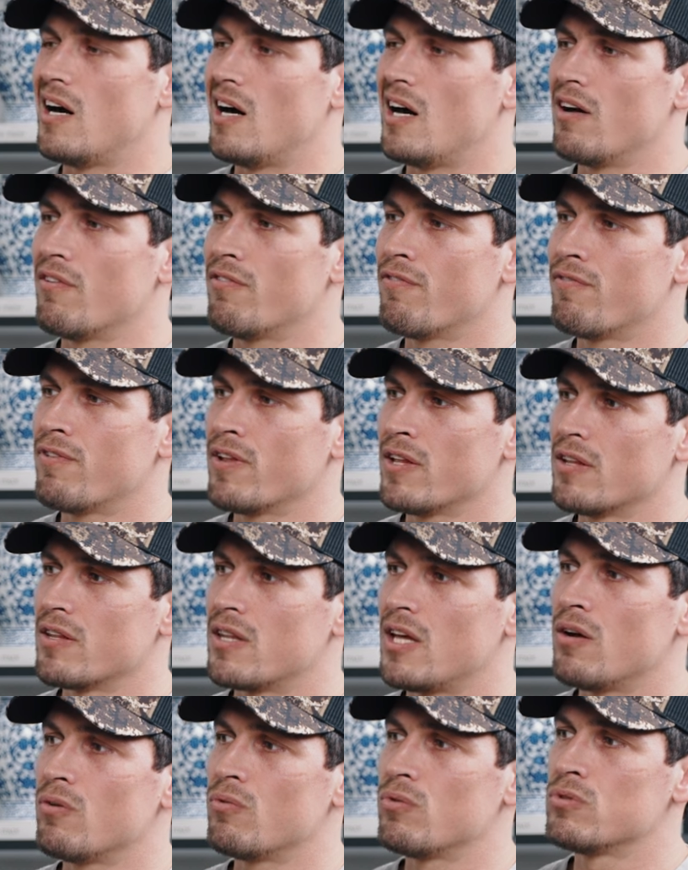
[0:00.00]
i think
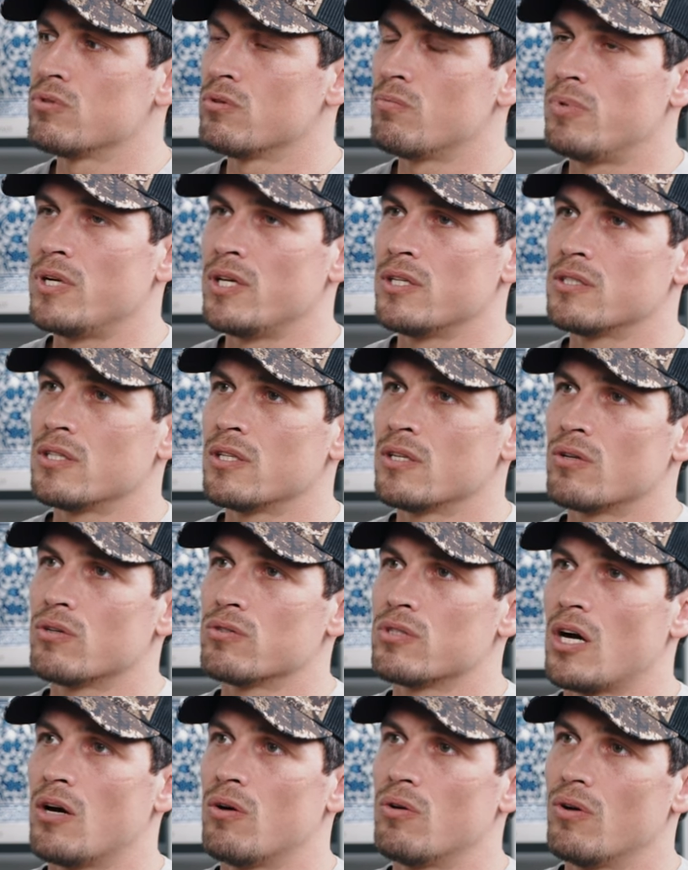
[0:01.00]
that was a blessing
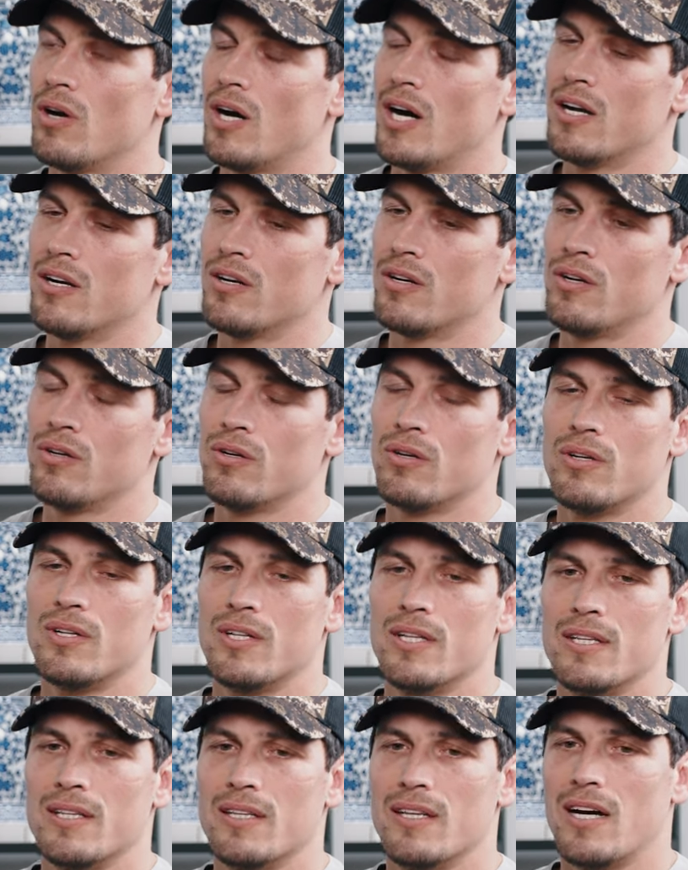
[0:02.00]
because i i don't know
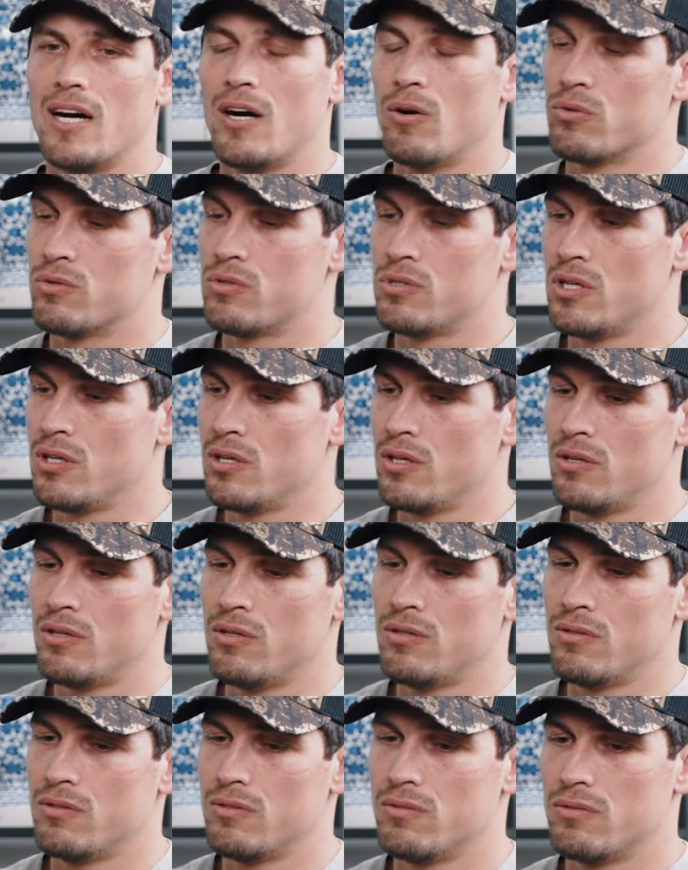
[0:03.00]
i would sit
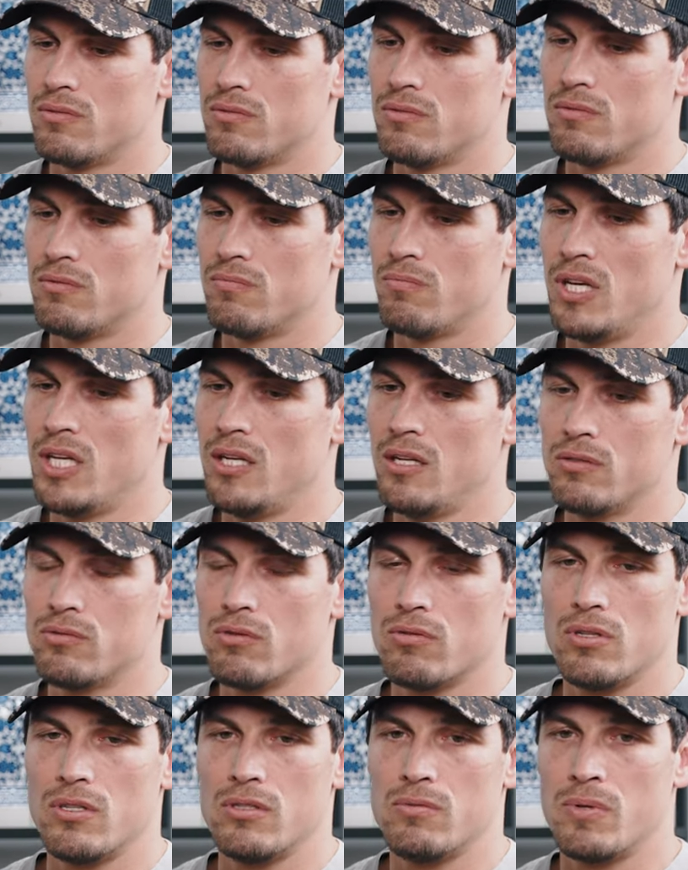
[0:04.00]
in meetings
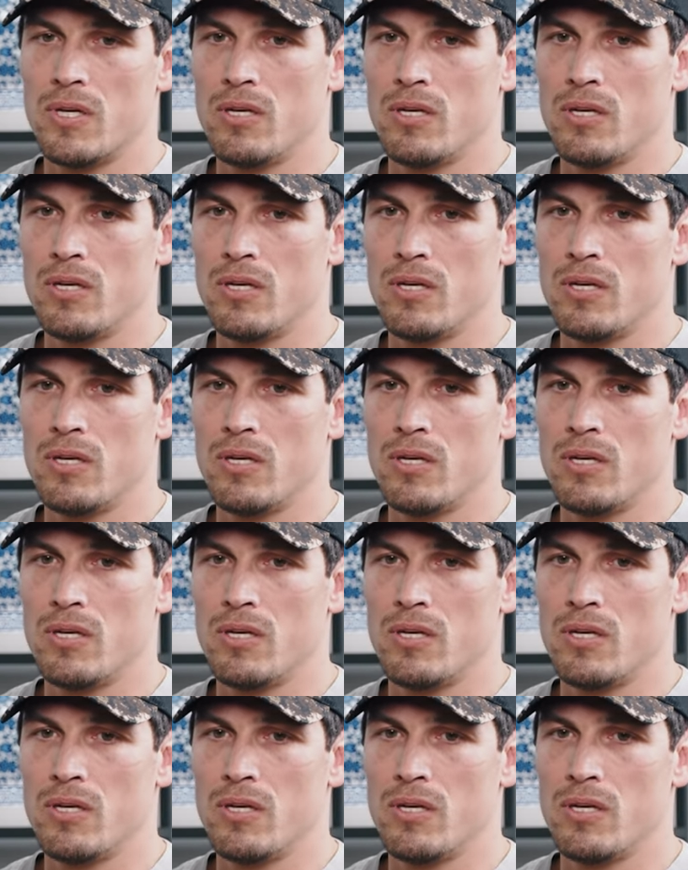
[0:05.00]
with these